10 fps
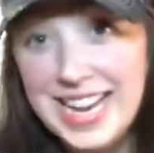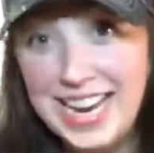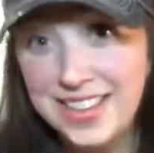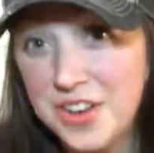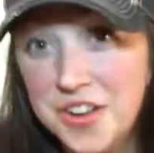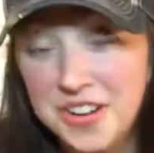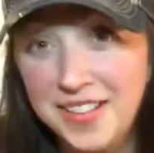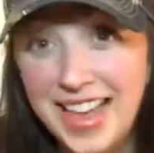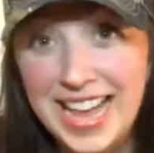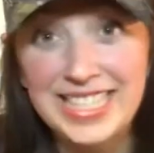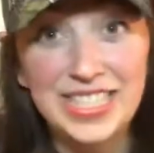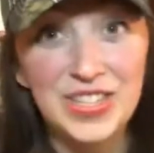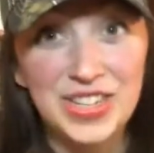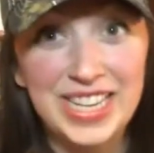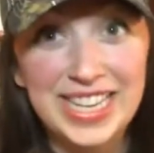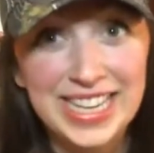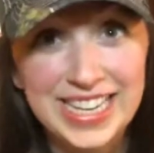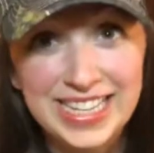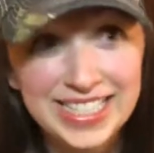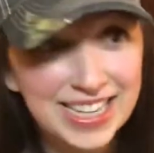It's not going to last. It's going to
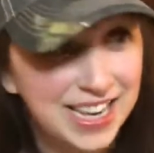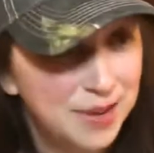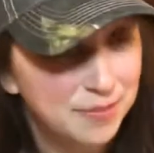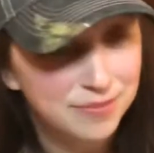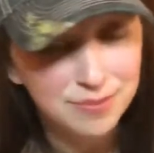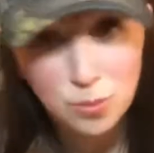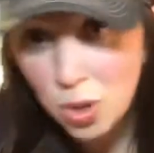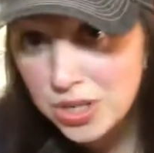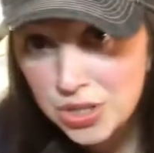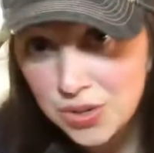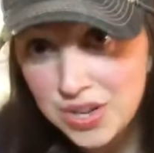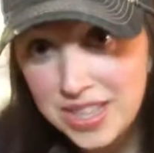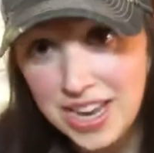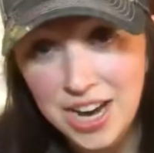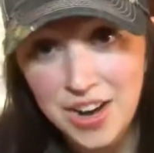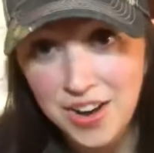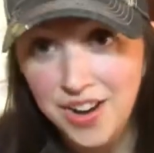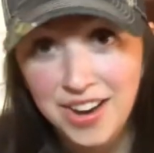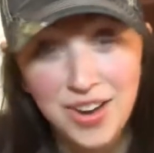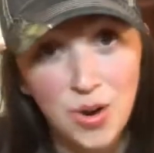get moisture in there,
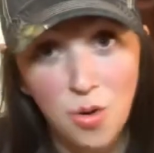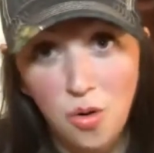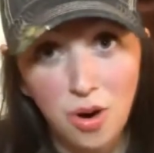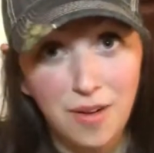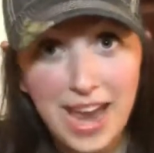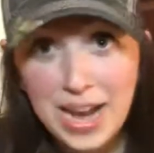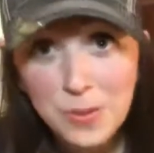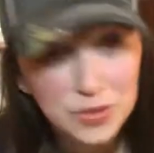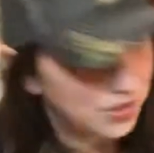or animals